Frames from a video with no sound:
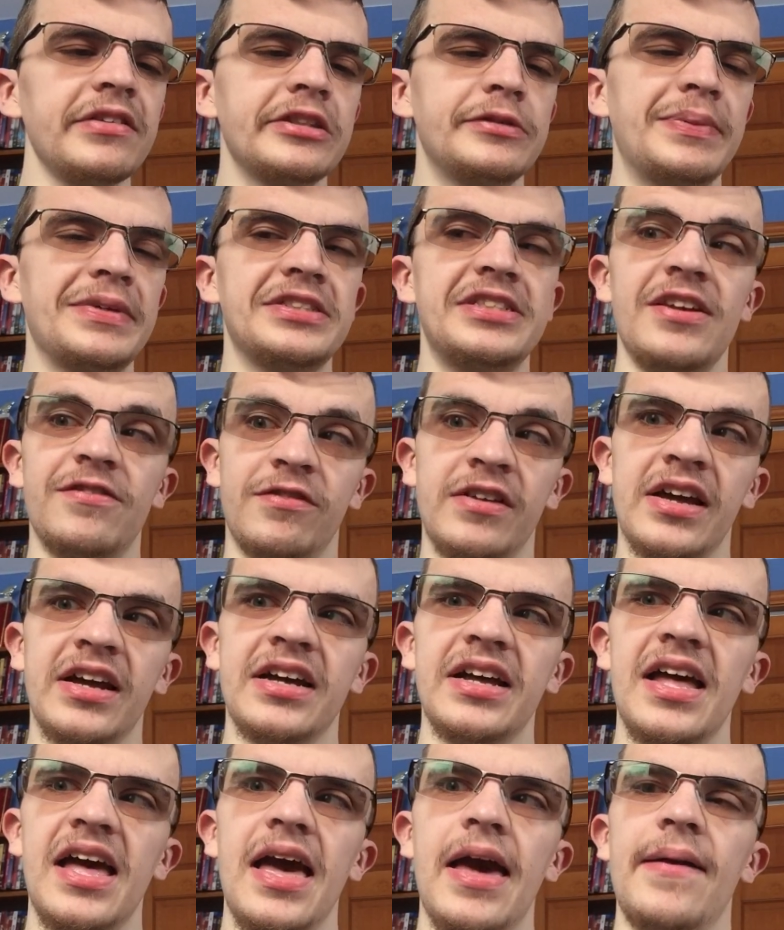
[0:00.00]

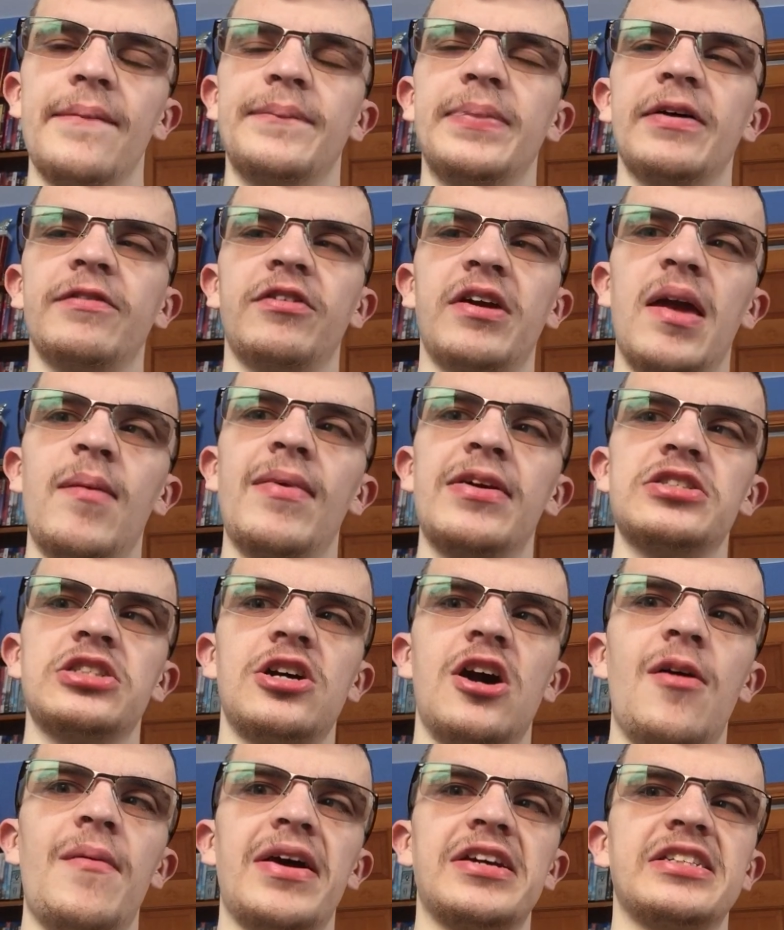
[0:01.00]
specific, but for Image
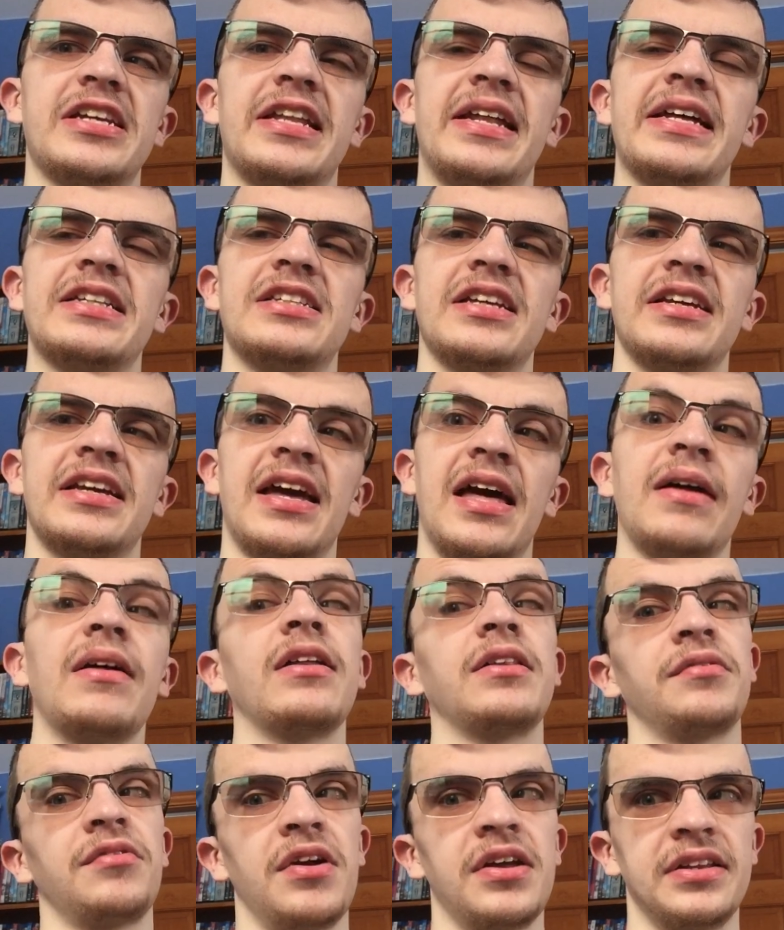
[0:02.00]
comics, I like to get, at
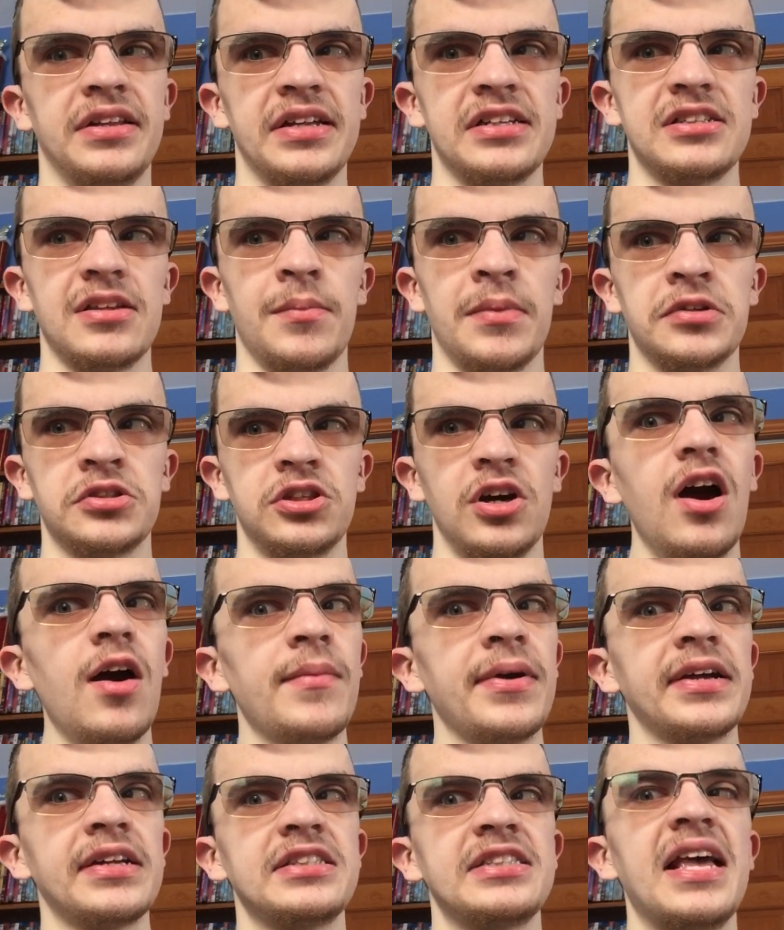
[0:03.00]
the very least, Image
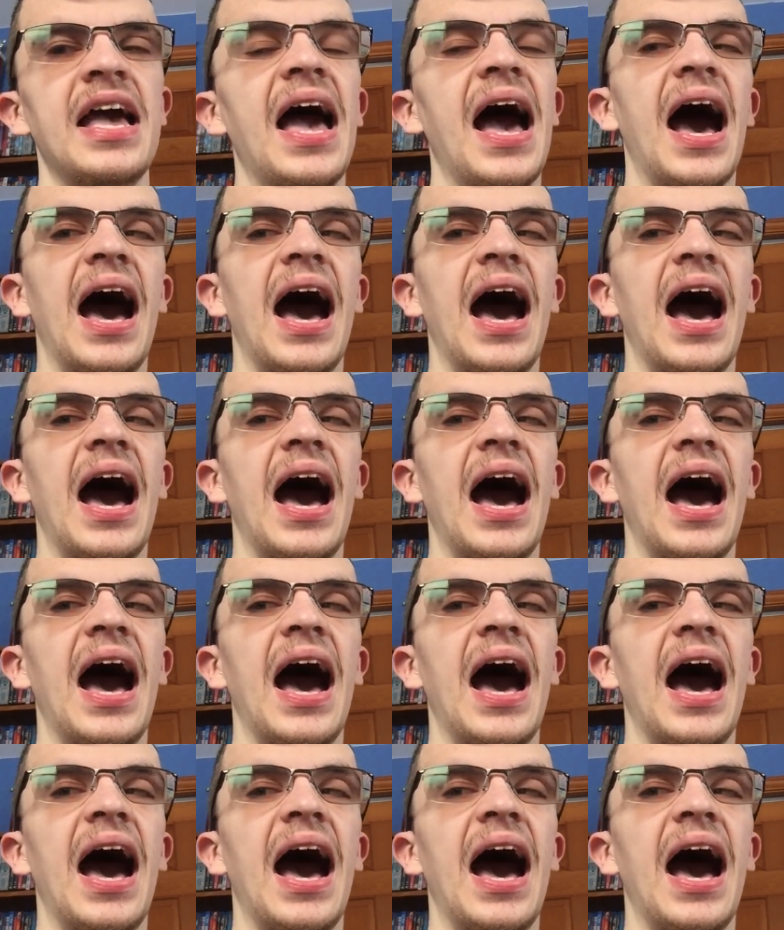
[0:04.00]
comics.